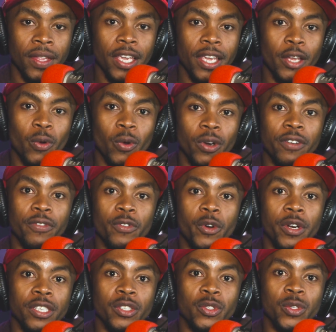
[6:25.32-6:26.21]
In order
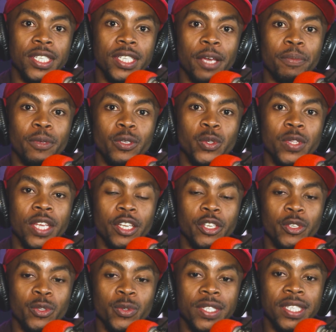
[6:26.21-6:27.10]
for us to tap into that
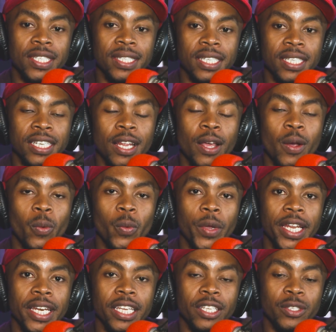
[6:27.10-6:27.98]
new season,
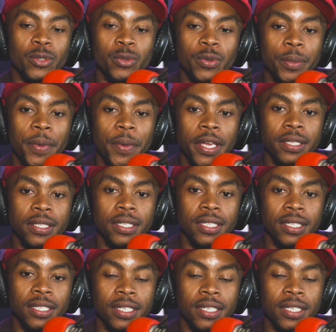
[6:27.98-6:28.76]
we need to repent.